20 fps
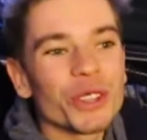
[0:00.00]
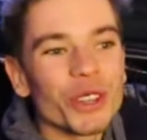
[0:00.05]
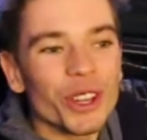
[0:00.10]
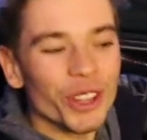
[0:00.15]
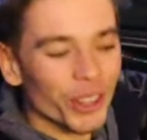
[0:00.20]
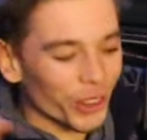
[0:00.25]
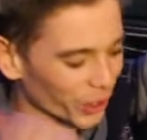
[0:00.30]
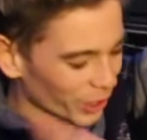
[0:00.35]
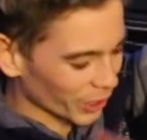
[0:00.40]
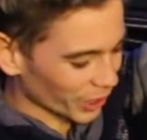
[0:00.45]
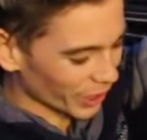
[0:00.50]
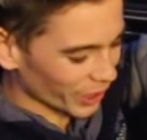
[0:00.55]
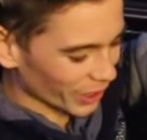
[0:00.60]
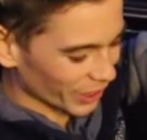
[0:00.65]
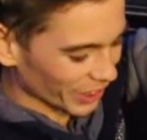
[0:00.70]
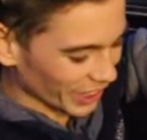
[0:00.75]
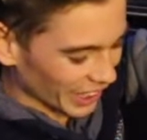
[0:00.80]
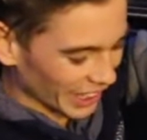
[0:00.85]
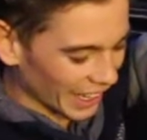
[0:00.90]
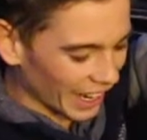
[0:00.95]

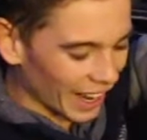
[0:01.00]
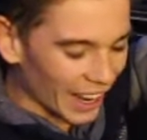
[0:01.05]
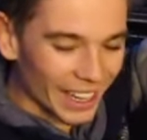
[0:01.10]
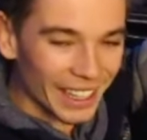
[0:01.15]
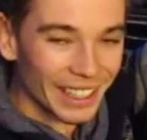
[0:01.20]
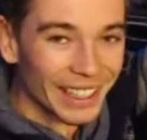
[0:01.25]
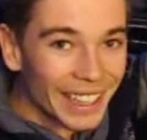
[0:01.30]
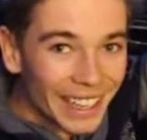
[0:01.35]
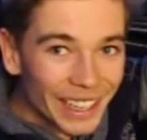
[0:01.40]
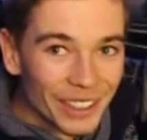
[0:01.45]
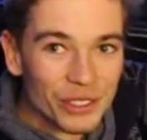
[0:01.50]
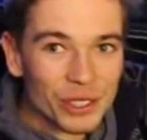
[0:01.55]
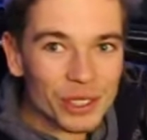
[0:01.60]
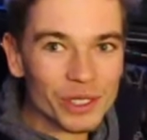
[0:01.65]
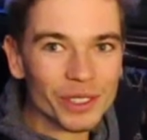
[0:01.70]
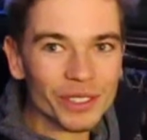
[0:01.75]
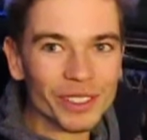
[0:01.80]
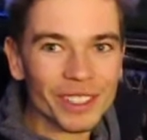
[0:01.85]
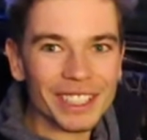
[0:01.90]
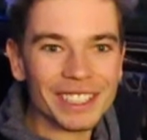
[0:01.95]
The guy at the
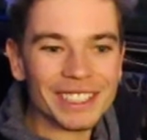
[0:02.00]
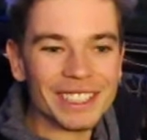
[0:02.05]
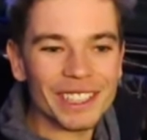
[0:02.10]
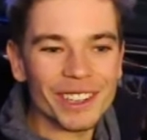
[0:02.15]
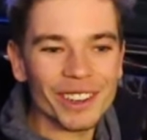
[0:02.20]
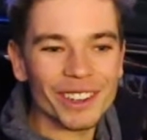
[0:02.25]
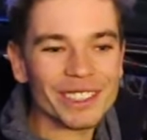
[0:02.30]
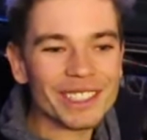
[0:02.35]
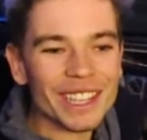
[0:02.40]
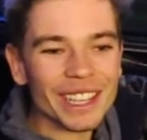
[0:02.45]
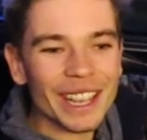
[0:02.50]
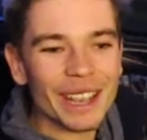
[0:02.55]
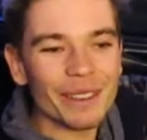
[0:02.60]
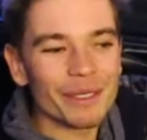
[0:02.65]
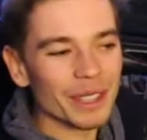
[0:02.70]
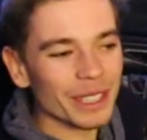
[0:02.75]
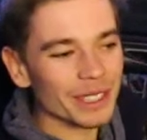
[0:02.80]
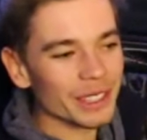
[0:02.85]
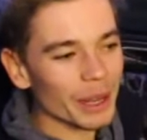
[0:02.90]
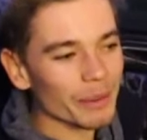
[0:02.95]
entrance of the casino as I came
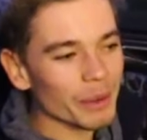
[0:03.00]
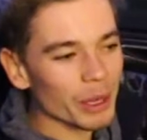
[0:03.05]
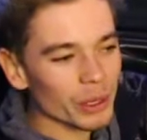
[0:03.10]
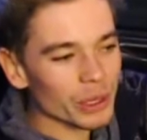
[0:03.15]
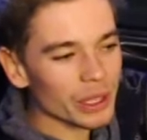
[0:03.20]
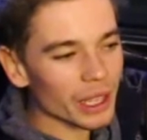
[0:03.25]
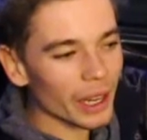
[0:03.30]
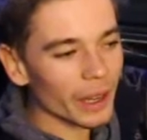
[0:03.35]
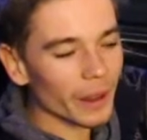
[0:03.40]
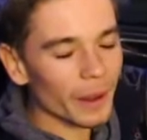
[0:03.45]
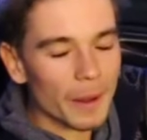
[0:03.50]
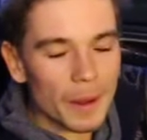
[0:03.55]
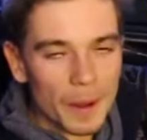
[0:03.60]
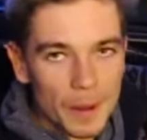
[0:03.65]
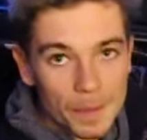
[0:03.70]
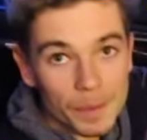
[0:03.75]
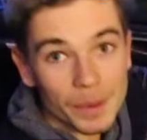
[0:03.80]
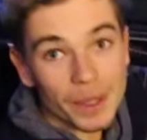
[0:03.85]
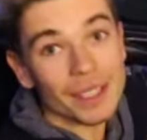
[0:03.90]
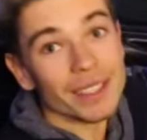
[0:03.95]
in this time, he was like,
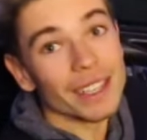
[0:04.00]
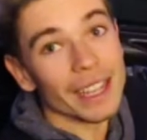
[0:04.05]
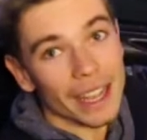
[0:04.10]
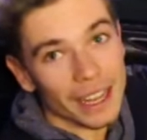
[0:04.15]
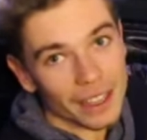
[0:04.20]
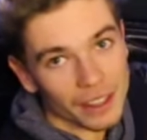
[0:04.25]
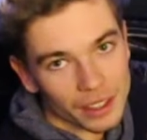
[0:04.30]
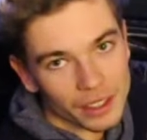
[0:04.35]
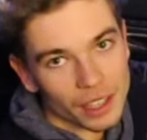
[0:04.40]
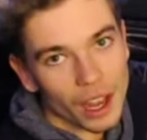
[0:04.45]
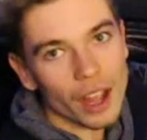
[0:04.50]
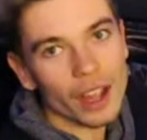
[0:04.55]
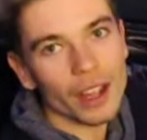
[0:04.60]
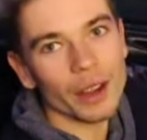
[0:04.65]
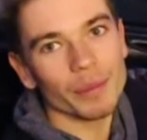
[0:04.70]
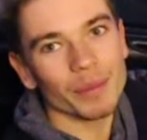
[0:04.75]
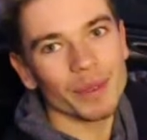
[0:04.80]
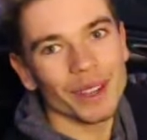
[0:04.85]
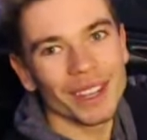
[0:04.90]
It's the eighth time.